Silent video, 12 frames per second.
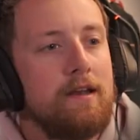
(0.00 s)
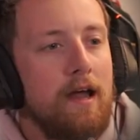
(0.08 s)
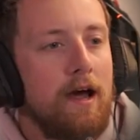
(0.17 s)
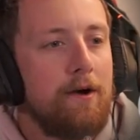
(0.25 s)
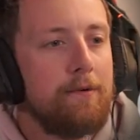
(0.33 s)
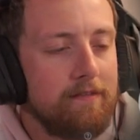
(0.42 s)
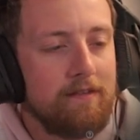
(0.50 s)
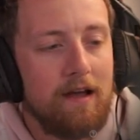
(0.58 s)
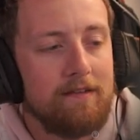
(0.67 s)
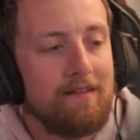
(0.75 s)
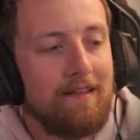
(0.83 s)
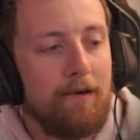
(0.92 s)
Now,
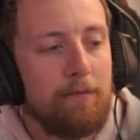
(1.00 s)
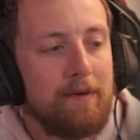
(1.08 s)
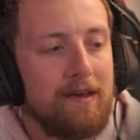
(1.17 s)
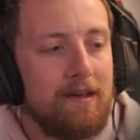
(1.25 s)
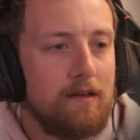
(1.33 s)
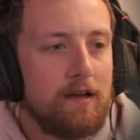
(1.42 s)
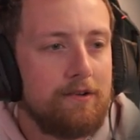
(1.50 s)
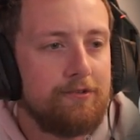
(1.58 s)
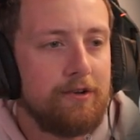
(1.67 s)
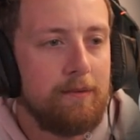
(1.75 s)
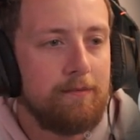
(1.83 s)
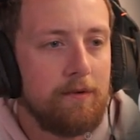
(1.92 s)
sounds a little bit
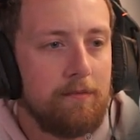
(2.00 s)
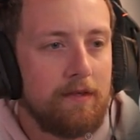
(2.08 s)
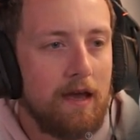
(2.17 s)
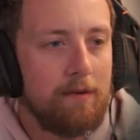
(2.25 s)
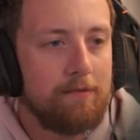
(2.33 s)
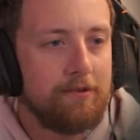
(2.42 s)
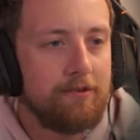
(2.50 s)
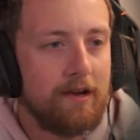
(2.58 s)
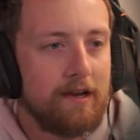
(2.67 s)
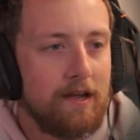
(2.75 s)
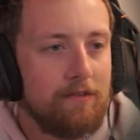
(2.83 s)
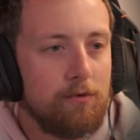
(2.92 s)
extreme sometimes to try
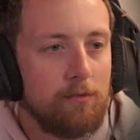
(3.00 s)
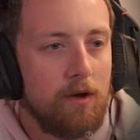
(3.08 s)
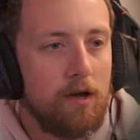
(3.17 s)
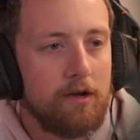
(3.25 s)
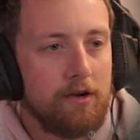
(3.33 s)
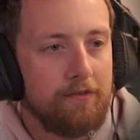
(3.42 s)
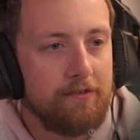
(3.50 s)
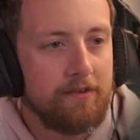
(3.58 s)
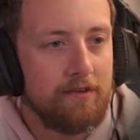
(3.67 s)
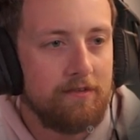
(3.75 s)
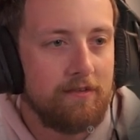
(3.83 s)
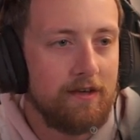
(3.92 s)
and get it to work, and obviously
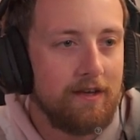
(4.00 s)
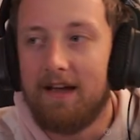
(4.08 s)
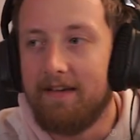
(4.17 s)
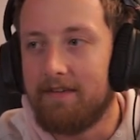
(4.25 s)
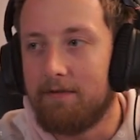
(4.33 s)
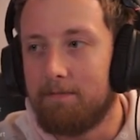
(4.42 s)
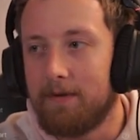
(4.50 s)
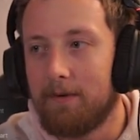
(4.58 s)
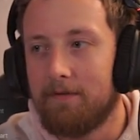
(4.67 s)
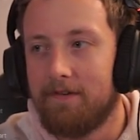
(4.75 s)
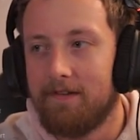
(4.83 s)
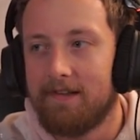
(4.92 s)
you see there's this
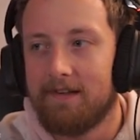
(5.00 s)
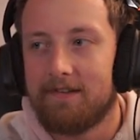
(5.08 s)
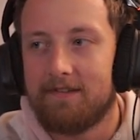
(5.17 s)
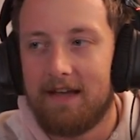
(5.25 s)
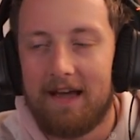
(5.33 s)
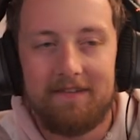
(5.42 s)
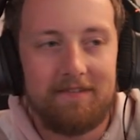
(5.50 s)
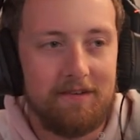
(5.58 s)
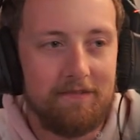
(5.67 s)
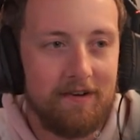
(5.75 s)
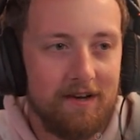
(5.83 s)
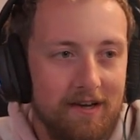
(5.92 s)
beautiful little test
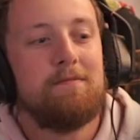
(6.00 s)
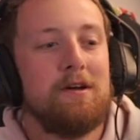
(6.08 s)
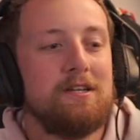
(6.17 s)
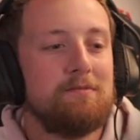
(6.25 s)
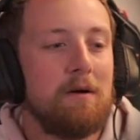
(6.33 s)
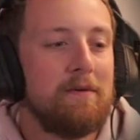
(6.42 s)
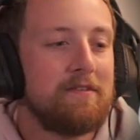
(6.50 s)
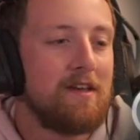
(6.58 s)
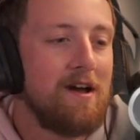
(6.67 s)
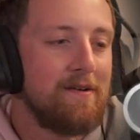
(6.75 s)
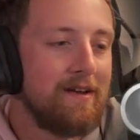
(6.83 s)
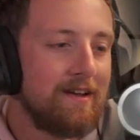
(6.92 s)
of a uh, SpongeBob is
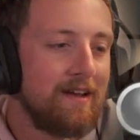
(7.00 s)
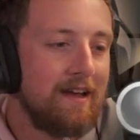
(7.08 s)
going.